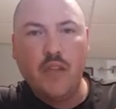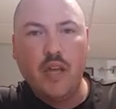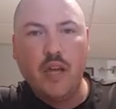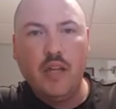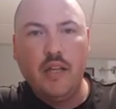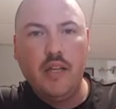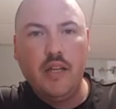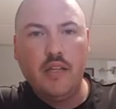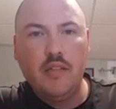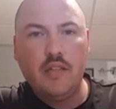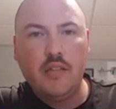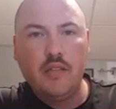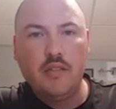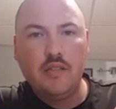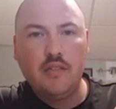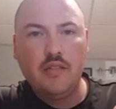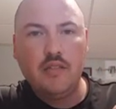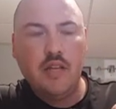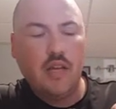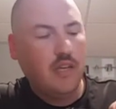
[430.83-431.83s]
in
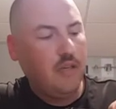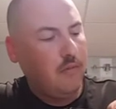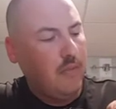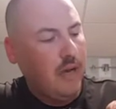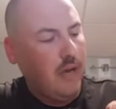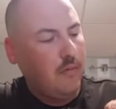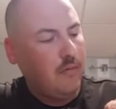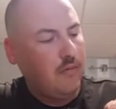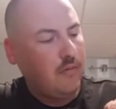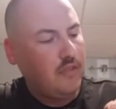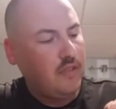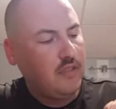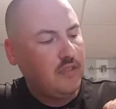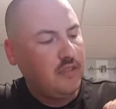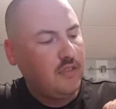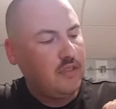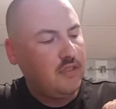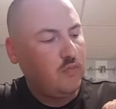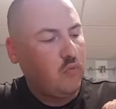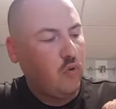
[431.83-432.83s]
this study Bible
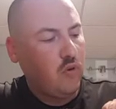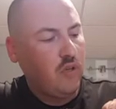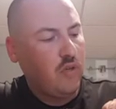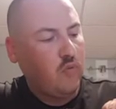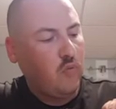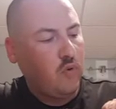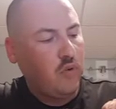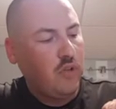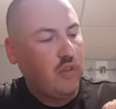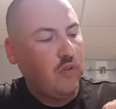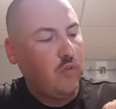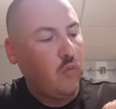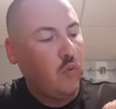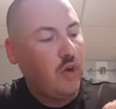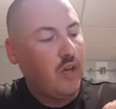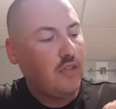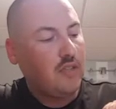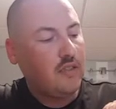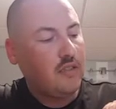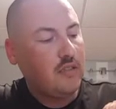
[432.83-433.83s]
is
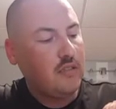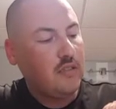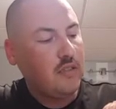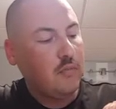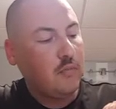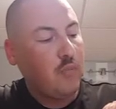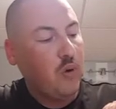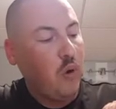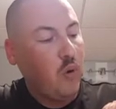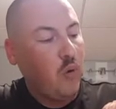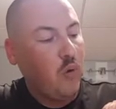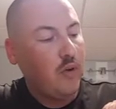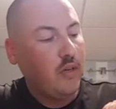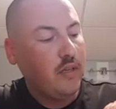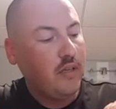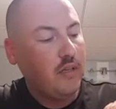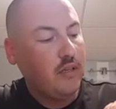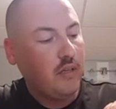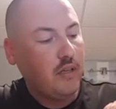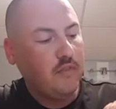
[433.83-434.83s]
what's the
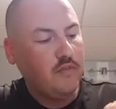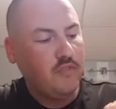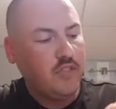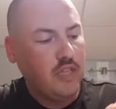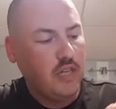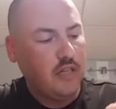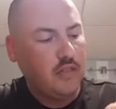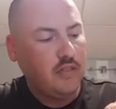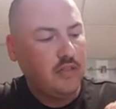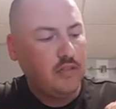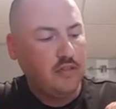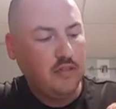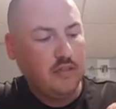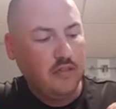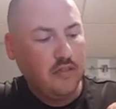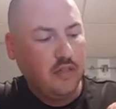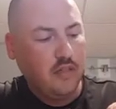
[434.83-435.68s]
point of Genesis,